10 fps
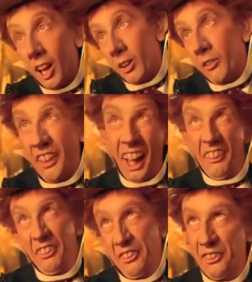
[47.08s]
Oh,
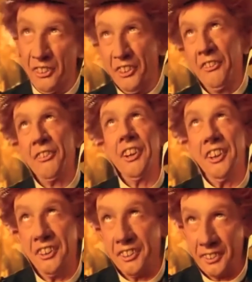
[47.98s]
that's
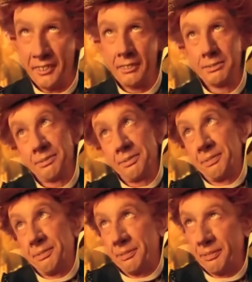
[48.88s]
different.
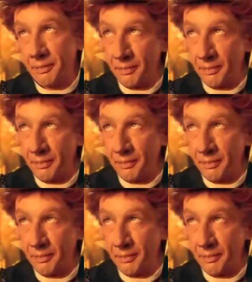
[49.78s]
We've been